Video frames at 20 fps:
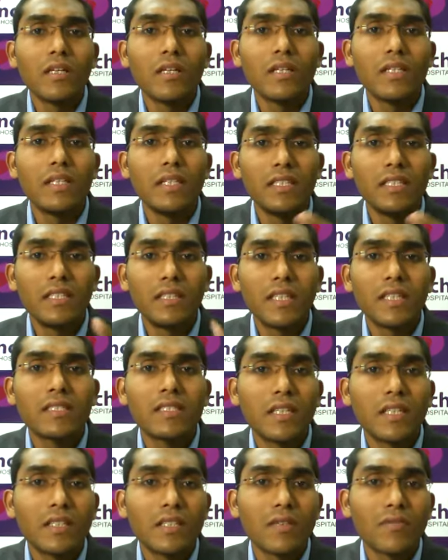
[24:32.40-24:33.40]
in initial
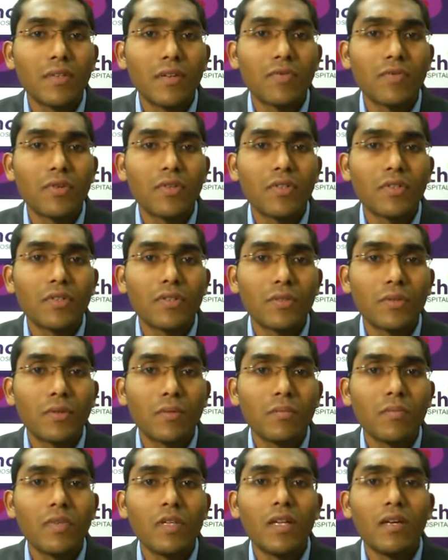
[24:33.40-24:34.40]
stages of nephrotic
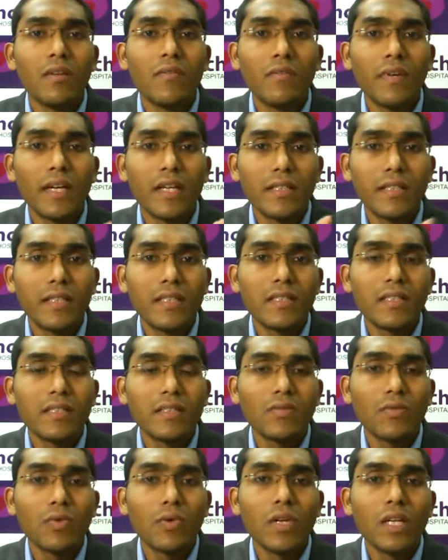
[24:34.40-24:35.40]
syndrome, where there
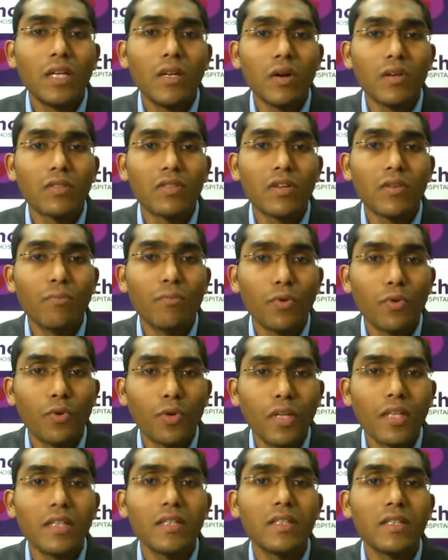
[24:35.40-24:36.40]
is only loss of
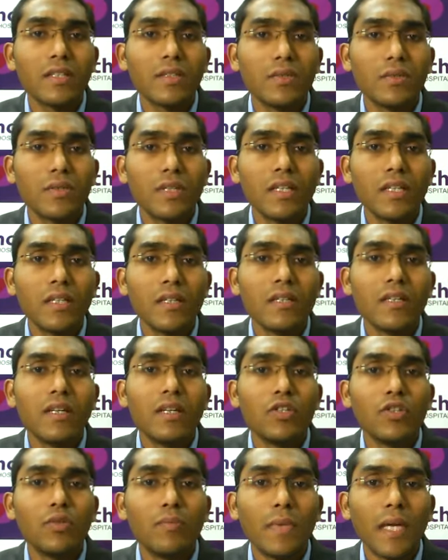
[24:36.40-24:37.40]
protein in the urine,
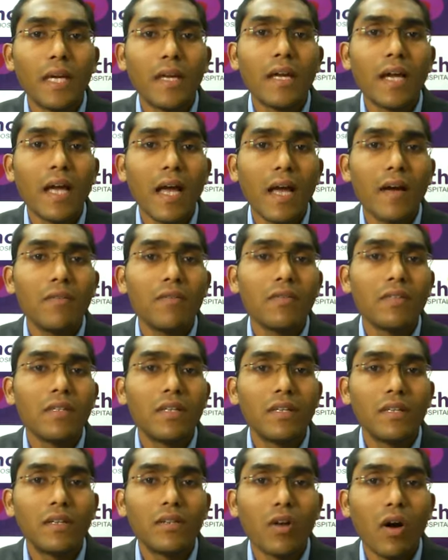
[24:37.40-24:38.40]
you may have
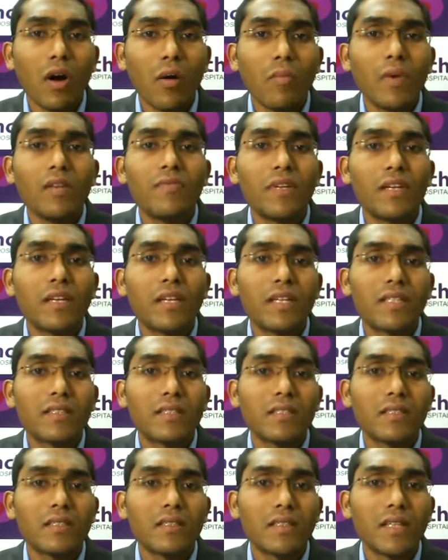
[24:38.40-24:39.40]
normal
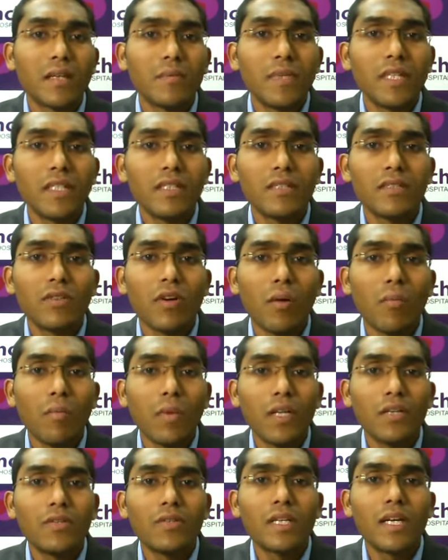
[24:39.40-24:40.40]
filtration. That means
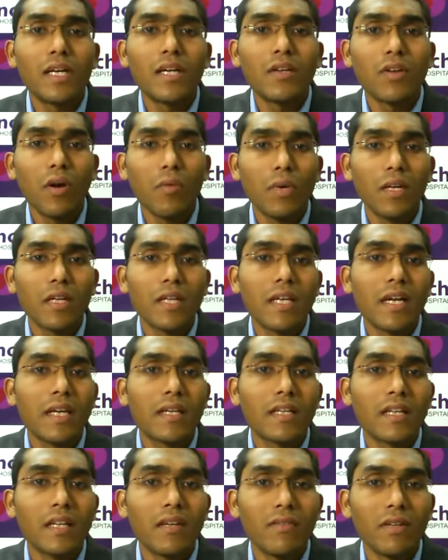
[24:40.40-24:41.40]
normal urea, normal
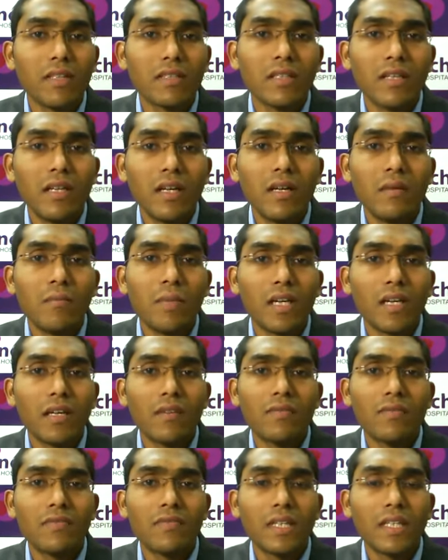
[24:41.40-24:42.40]
creatinine levels. But
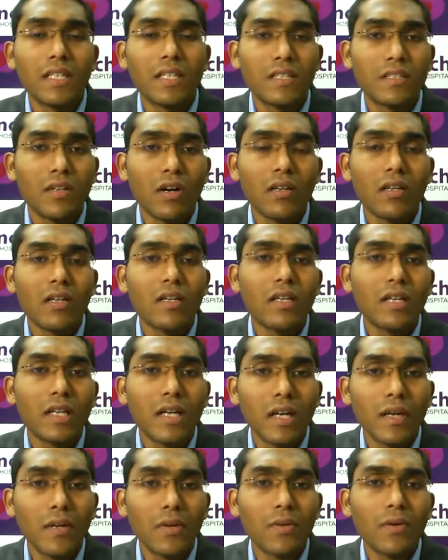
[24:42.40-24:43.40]
if it is not under
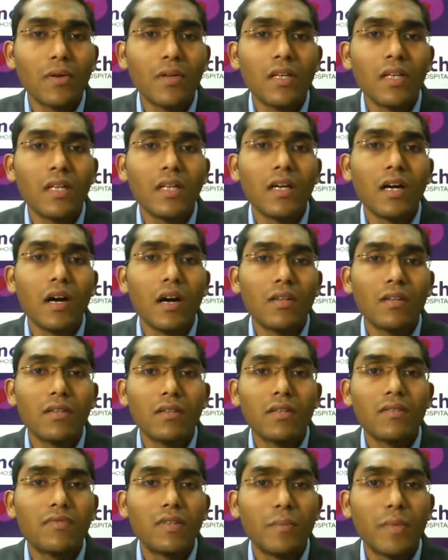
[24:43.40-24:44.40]
control, or
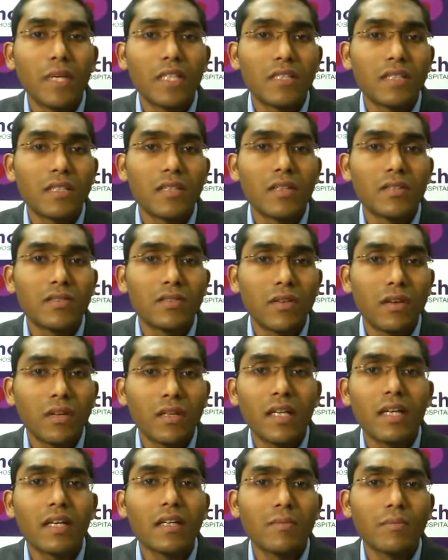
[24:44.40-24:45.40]
if the patient does not
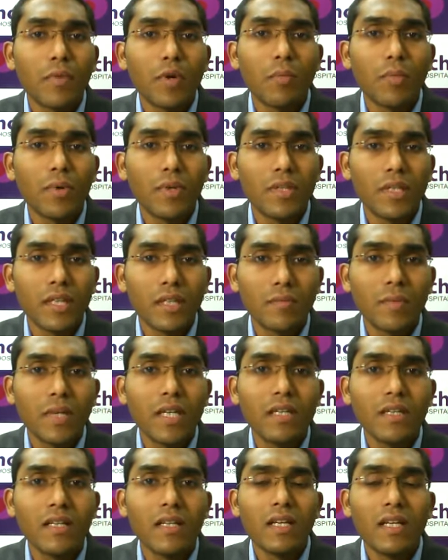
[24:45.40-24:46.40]
take proper
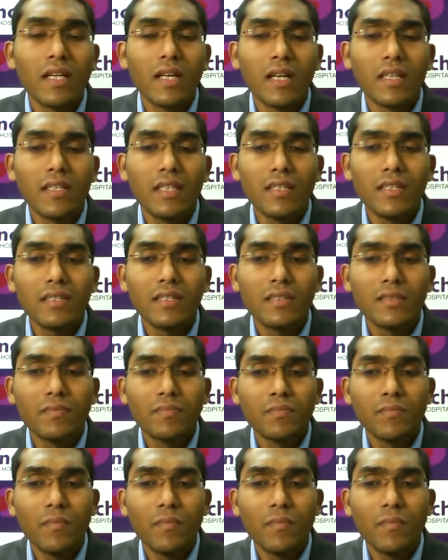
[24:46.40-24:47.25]
treatment, this